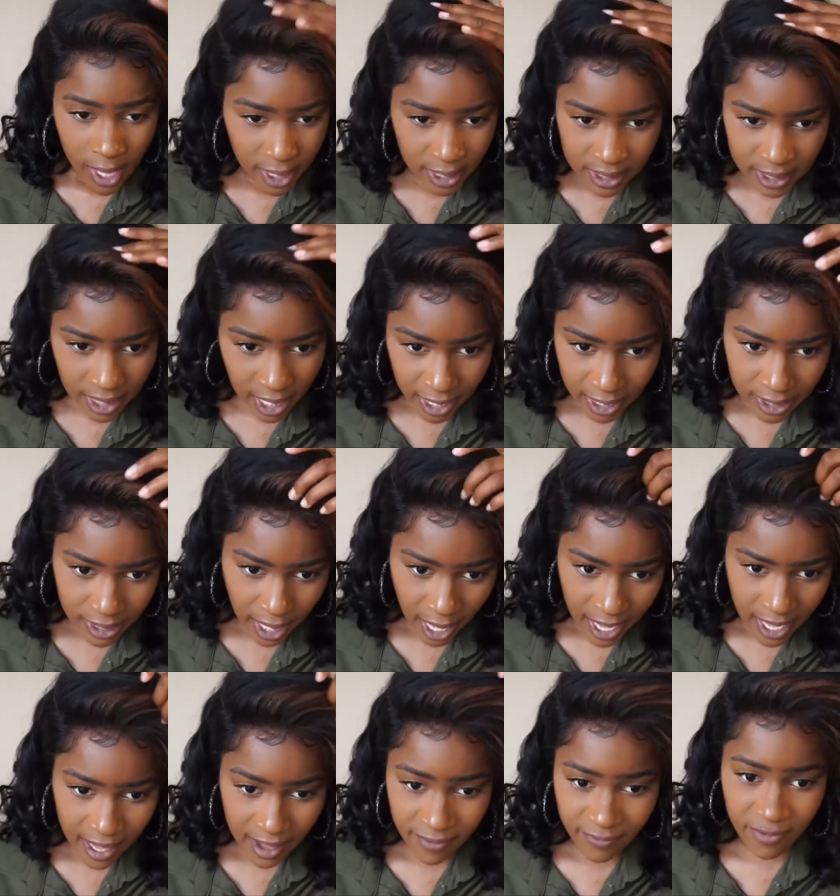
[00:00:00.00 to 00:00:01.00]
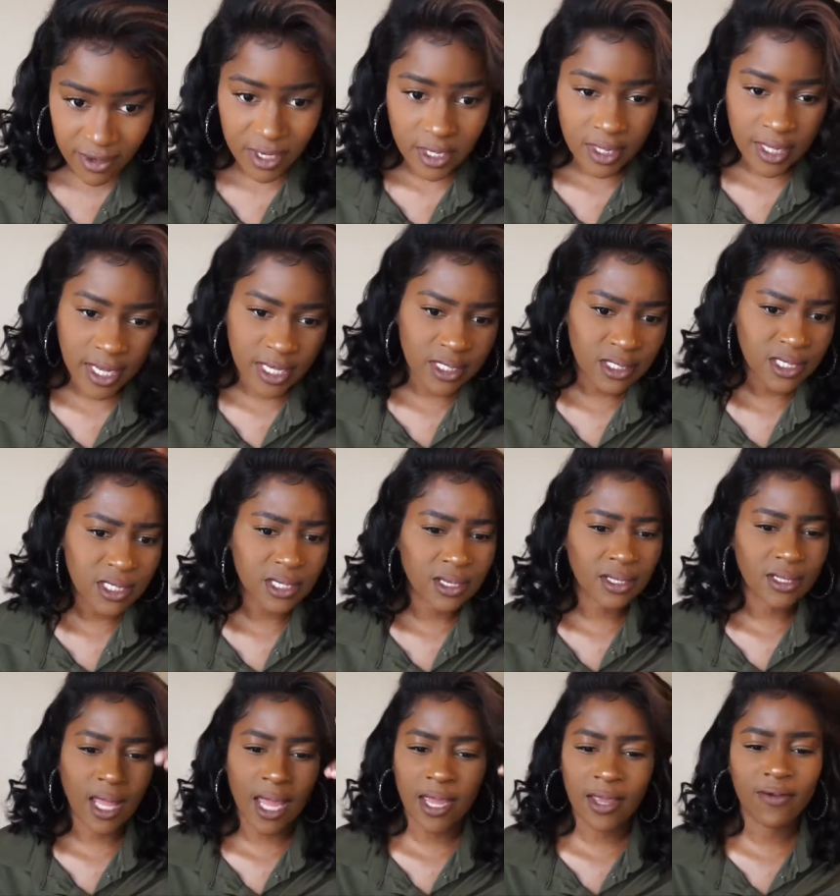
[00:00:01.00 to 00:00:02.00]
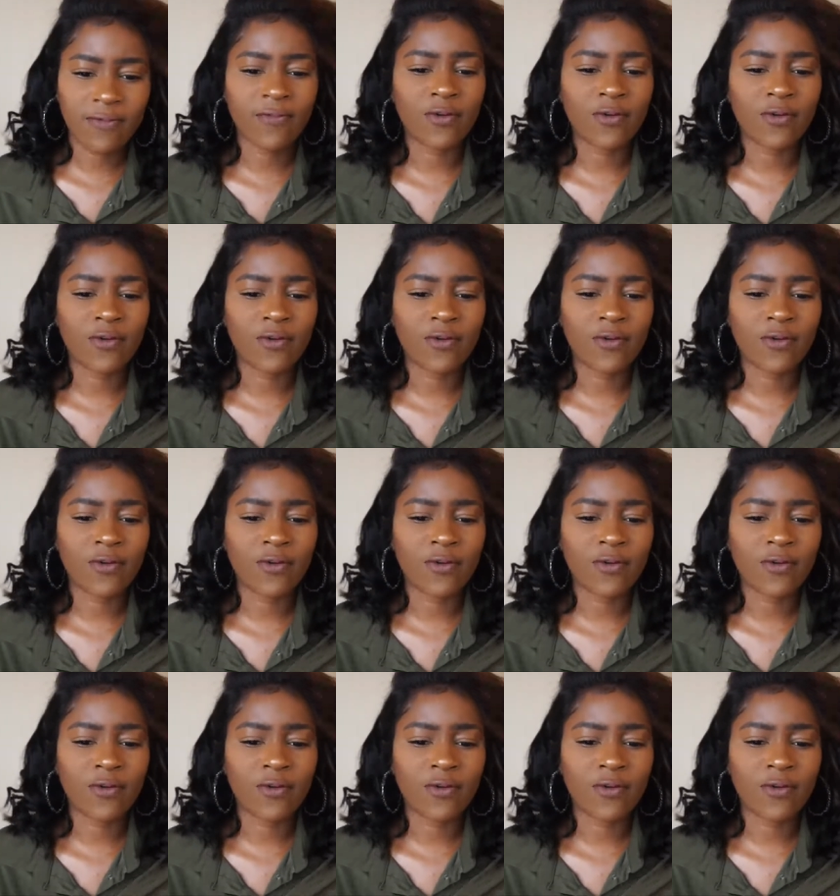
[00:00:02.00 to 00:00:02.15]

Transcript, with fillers: It's like not heavy. The lace doesn't like